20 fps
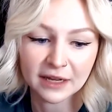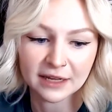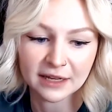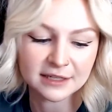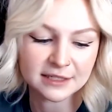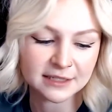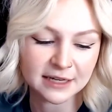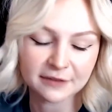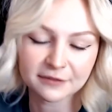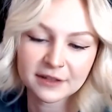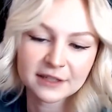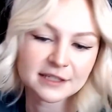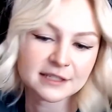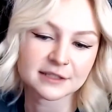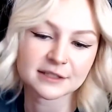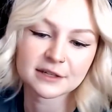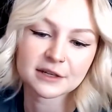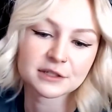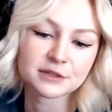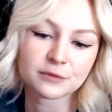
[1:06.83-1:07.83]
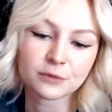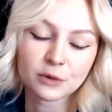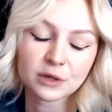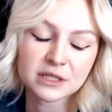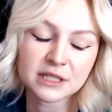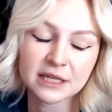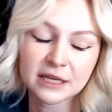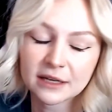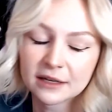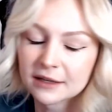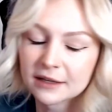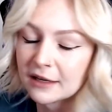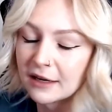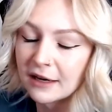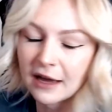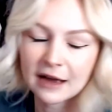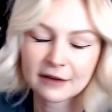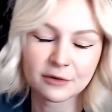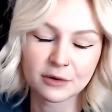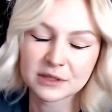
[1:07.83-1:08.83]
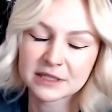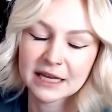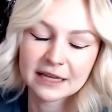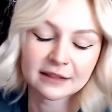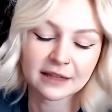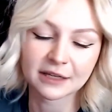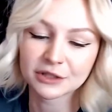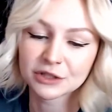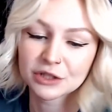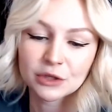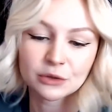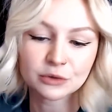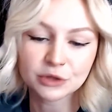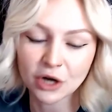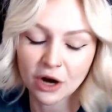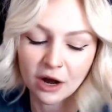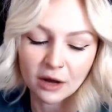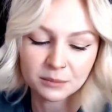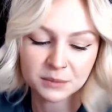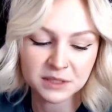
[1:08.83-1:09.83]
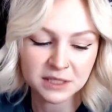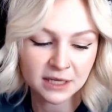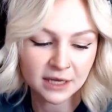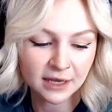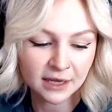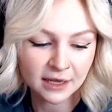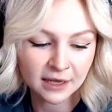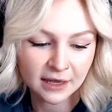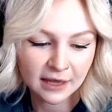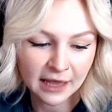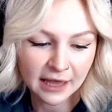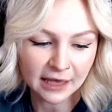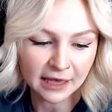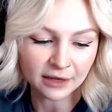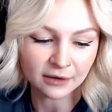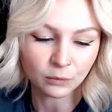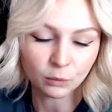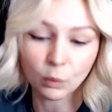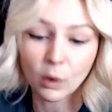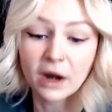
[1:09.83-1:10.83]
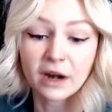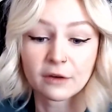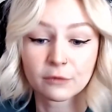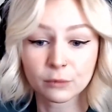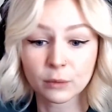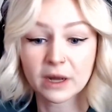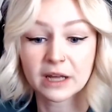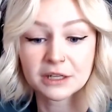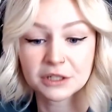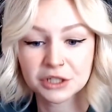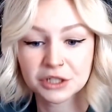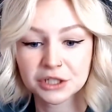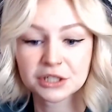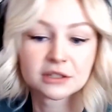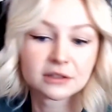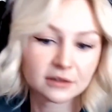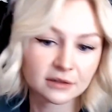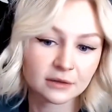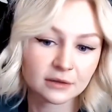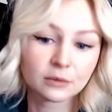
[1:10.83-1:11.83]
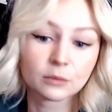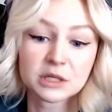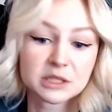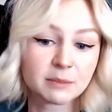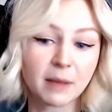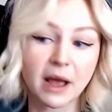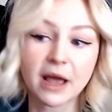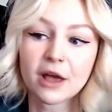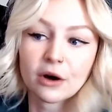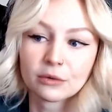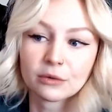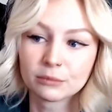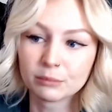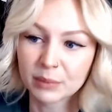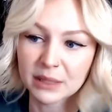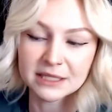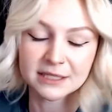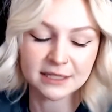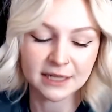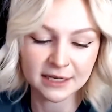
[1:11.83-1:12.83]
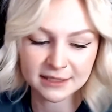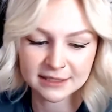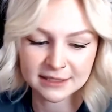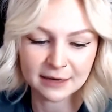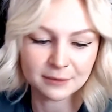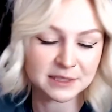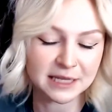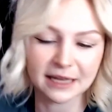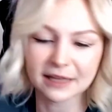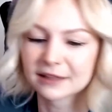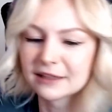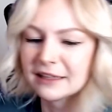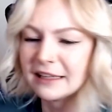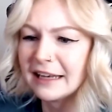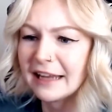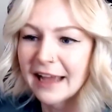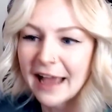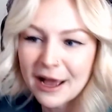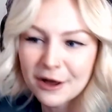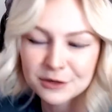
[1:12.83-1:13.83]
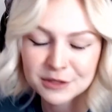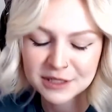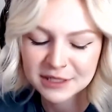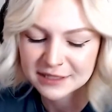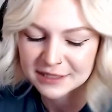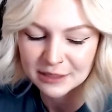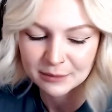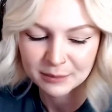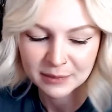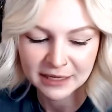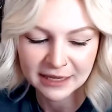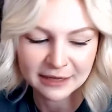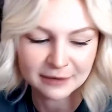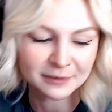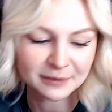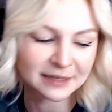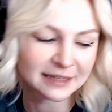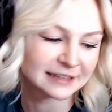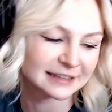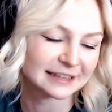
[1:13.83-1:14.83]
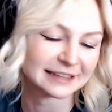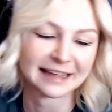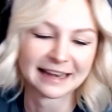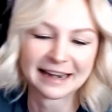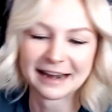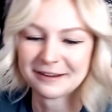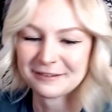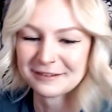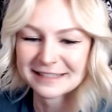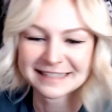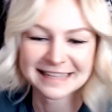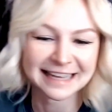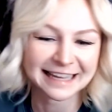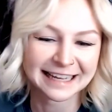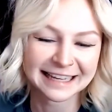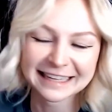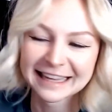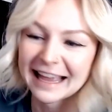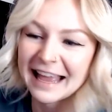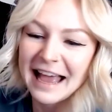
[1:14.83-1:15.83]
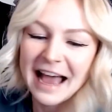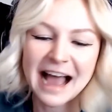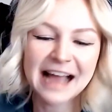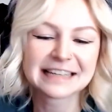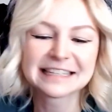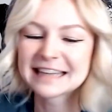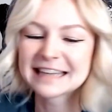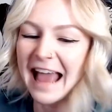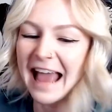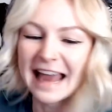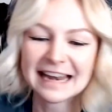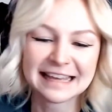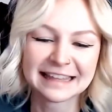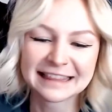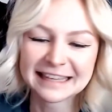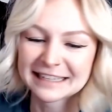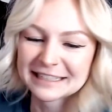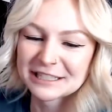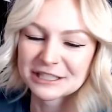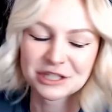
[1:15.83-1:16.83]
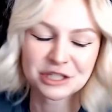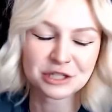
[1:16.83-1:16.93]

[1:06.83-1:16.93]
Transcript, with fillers: all that kind of stuff. Like since I was 14, I've always had like two jobs and one of which was my own business. I was like cleaning houses to begin with. And then I was like, I did anything